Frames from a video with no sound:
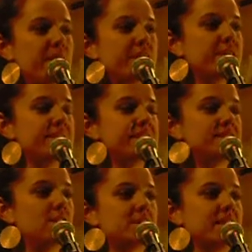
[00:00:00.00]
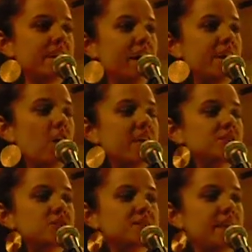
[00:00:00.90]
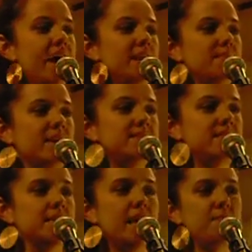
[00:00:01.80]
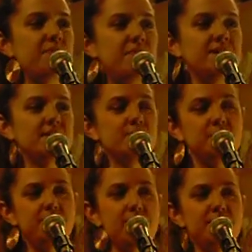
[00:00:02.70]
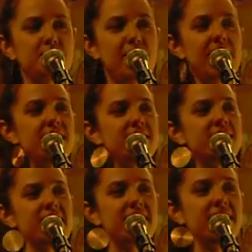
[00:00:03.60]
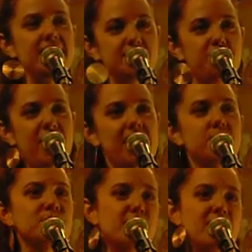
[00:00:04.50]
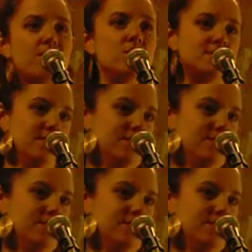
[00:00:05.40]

I didn't talk to that guy at all. I just sat in my seat, empathizing with the baby's pain and thinking his pain was my fault.